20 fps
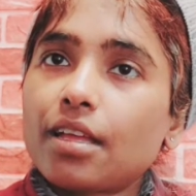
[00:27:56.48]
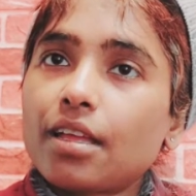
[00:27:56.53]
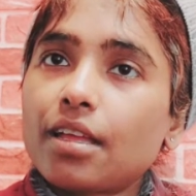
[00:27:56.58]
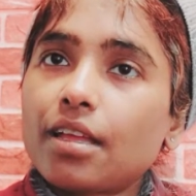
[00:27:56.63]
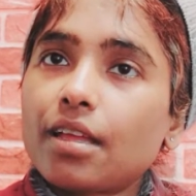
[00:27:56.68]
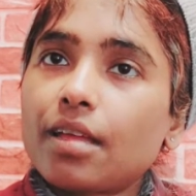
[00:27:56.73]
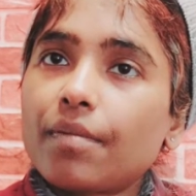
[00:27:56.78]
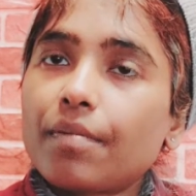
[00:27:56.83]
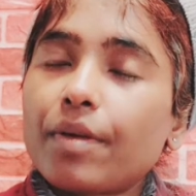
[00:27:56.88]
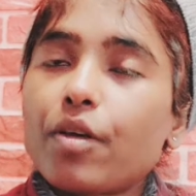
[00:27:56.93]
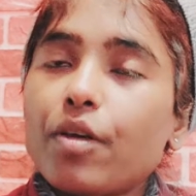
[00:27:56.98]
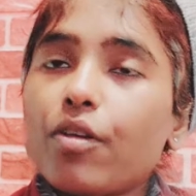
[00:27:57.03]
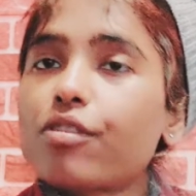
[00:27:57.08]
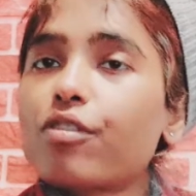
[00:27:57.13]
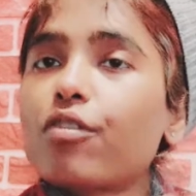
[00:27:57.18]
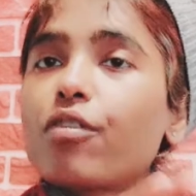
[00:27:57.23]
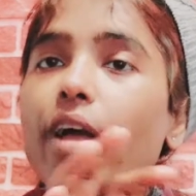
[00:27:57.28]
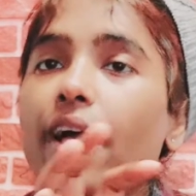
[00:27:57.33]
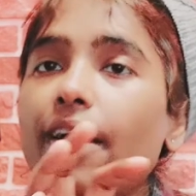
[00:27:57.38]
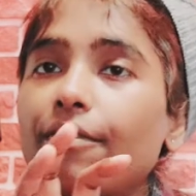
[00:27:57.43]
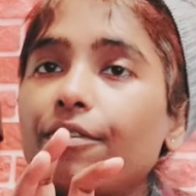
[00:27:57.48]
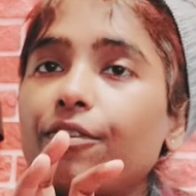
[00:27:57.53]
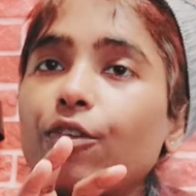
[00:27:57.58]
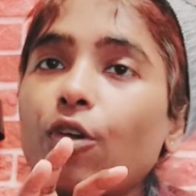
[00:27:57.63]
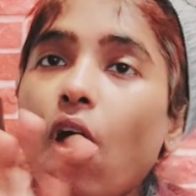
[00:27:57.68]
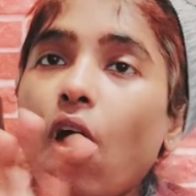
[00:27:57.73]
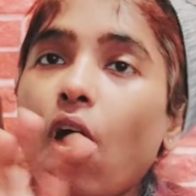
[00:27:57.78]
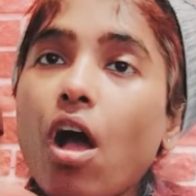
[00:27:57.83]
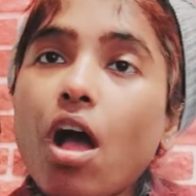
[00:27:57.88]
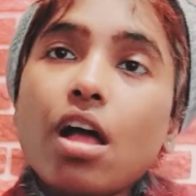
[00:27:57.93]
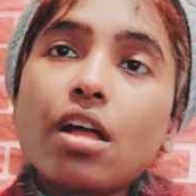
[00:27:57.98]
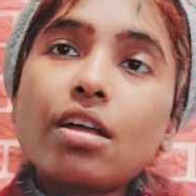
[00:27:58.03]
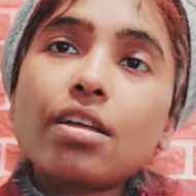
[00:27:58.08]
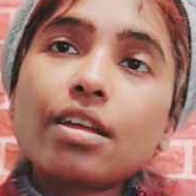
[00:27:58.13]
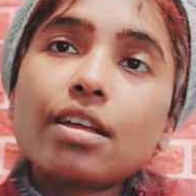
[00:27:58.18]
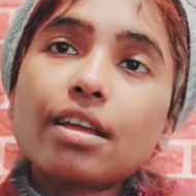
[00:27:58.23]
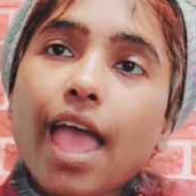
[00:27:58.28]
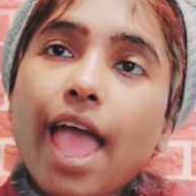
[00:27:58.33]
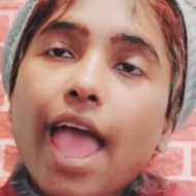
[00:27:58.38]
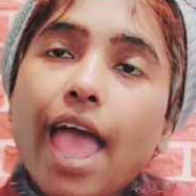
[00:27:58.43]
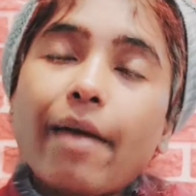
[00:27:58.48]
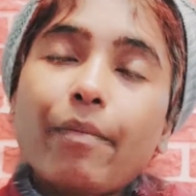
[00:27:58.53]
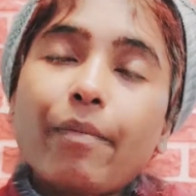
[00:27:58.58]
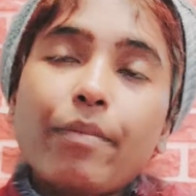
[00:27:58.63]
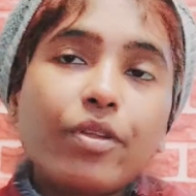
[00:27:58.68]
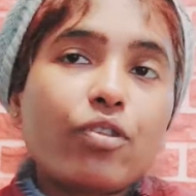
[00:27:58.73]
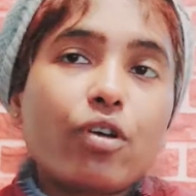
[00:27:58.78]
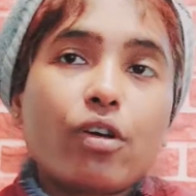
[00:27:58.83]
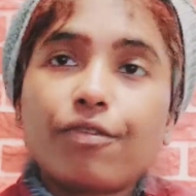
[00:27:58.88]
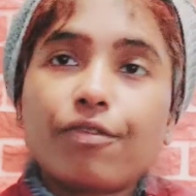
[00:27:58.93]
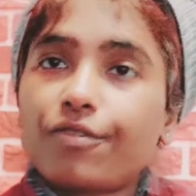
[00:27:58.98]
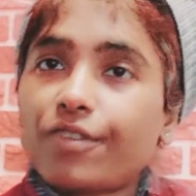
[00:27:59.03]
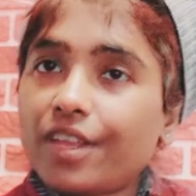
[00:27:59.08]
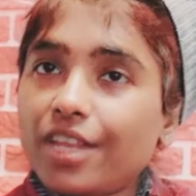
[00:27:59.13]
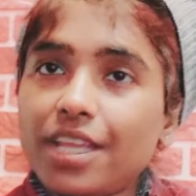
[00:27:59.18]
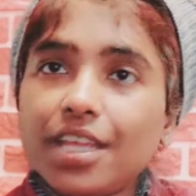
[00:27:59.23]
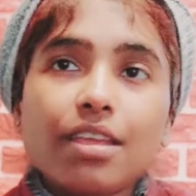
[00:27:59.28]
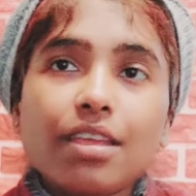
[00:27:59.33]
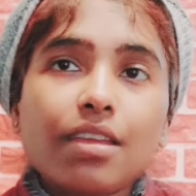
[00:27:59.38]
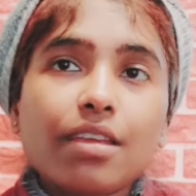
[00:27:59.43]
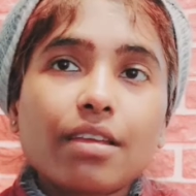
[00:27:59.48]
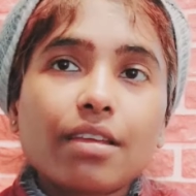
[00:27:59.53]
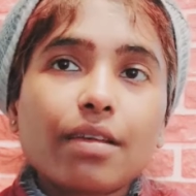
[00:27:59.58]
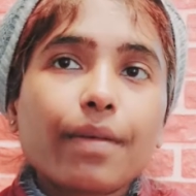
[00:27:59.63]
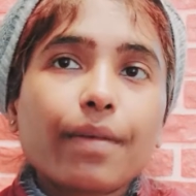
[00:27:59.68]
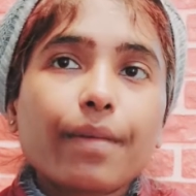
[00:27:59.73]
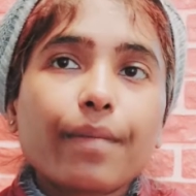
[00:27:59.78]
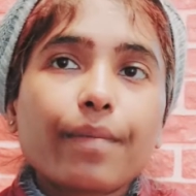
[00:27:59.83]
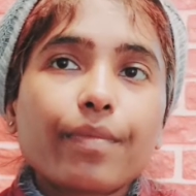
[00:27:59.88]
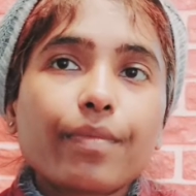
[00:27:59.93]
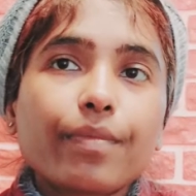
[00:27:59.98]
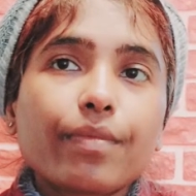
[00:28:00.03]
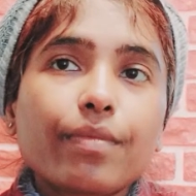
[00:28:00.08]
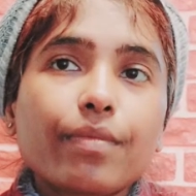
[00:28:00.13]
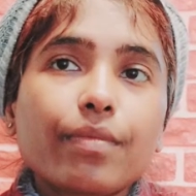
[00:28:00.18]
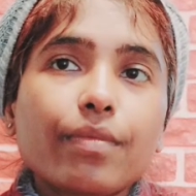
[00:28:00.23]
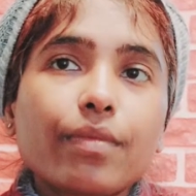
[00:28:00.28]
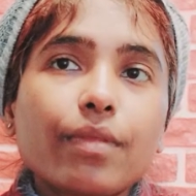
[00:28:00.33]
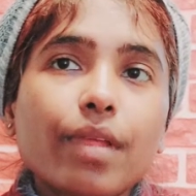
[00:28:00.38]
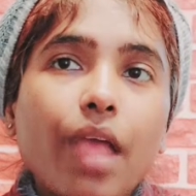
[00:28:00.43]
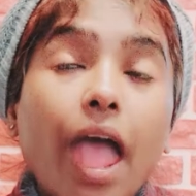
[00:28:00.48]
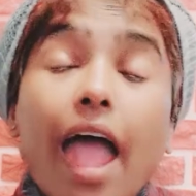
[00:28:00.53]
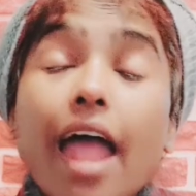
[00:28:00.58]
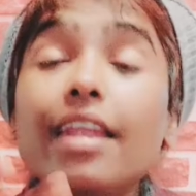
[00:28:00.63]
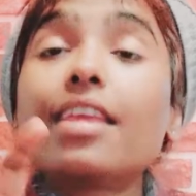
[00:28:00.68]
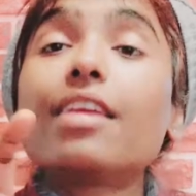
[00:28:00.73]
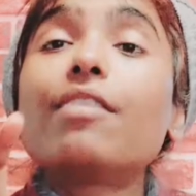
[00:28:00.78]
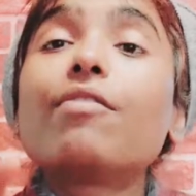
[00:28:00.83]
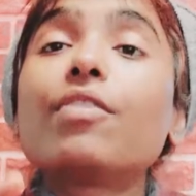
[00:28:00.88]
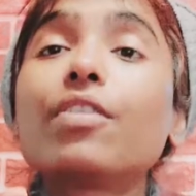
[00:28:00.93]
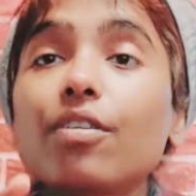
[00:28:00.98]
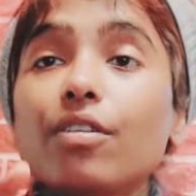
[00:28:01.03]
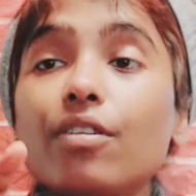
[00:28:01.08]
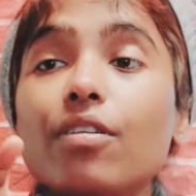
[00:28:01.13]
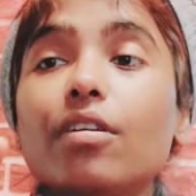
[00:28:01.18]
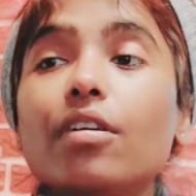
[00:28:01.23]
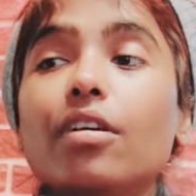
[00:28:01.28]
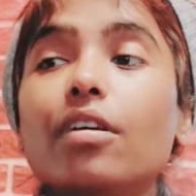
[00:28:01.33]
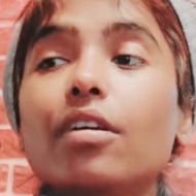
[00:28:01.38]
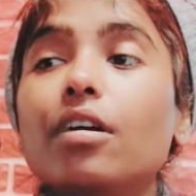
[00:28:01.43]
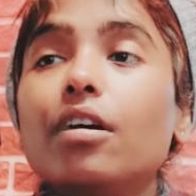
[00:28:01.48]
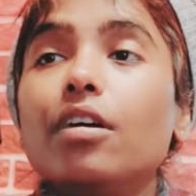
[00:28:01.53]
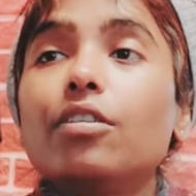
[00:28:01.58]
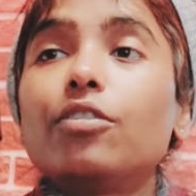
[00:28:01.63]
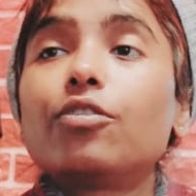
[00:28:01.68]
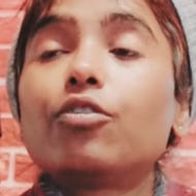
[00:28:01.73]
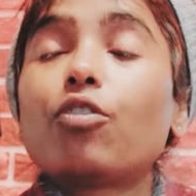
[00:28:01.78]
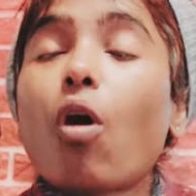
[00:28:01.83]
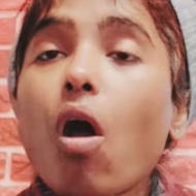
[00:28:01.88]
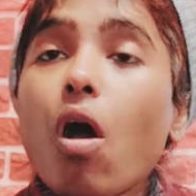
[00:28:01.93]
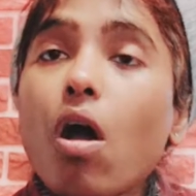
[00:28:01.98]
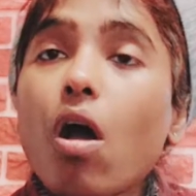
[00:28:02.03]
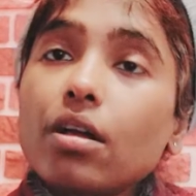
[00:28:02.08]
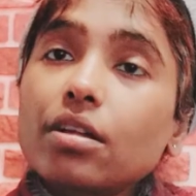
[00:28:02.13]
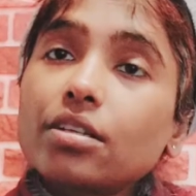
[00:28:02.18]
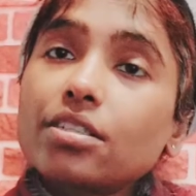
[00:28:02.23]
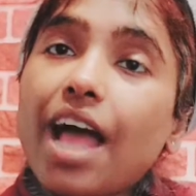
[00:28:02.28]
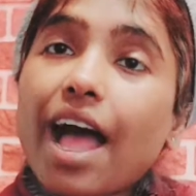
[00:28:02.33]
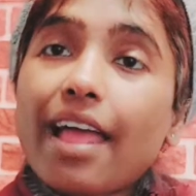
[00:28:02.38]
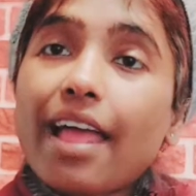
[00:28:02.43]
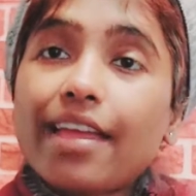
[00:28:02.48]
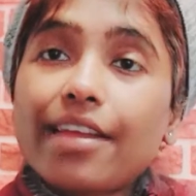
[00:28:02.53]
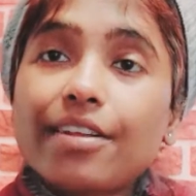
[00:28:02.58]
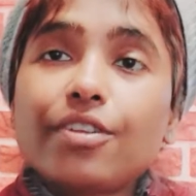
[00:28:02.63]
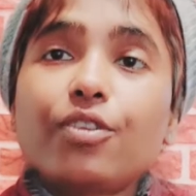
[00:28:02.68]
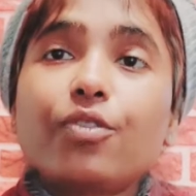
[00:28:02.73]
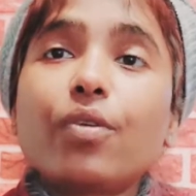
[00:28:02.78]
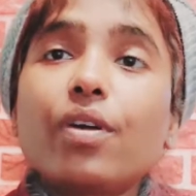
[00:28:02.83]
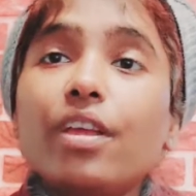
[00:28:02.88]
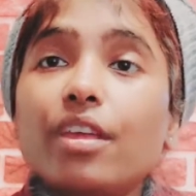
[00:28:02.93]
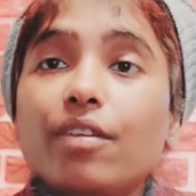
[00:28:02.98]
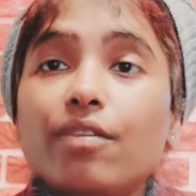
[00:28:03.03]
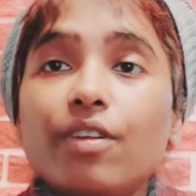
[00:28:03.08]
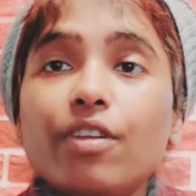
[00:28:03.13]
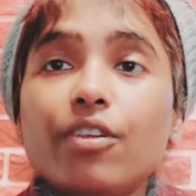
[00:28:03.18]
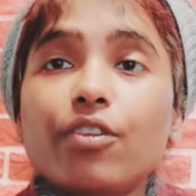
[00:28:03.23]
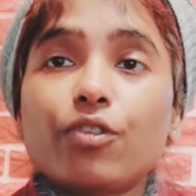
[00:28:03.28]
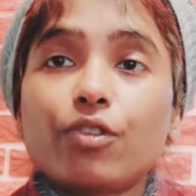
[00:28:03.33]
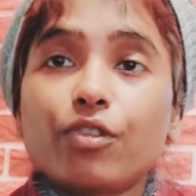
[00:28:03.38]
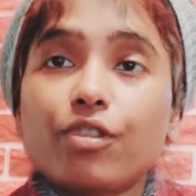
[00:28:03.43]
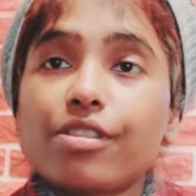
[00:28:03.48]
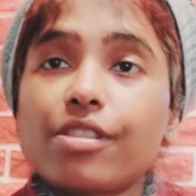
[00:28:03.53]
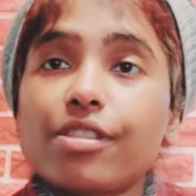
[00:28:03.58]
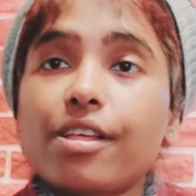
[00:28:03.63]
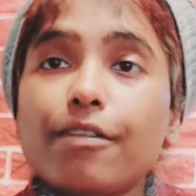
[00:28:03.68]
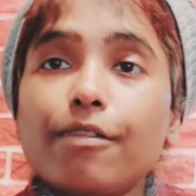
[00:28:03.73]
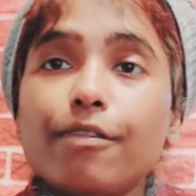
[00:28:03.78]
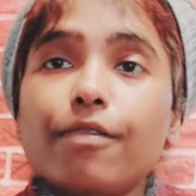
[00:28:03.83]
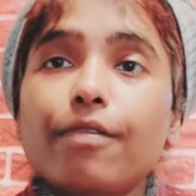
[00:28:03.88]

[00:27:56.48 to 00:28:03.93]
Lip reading: because you have wrong habit of eating and even wrong diet you are giving to yourself.